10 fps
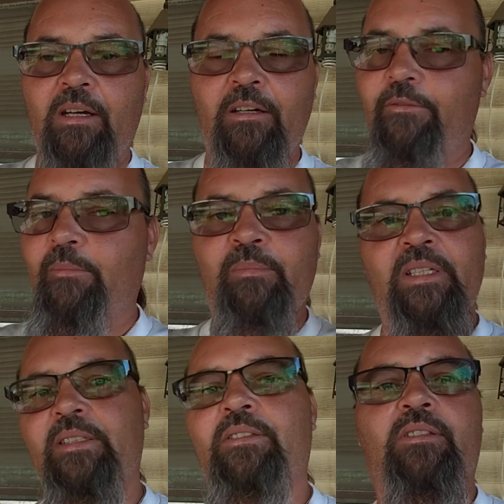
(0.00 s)
oven
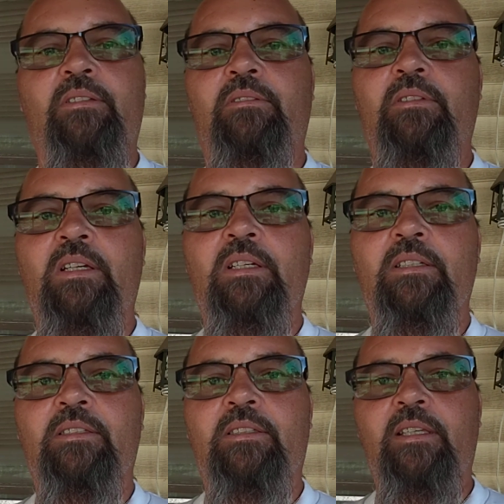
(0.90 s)
mitts and
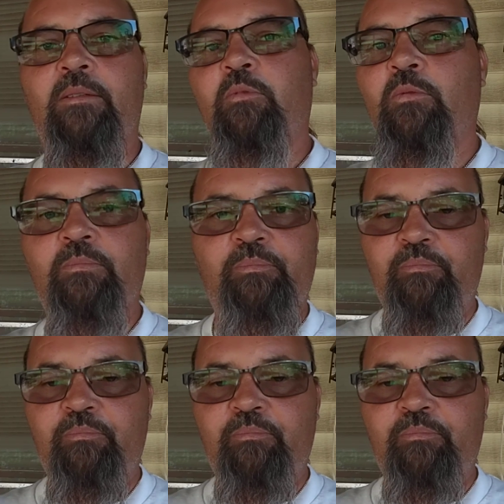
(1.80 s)
table,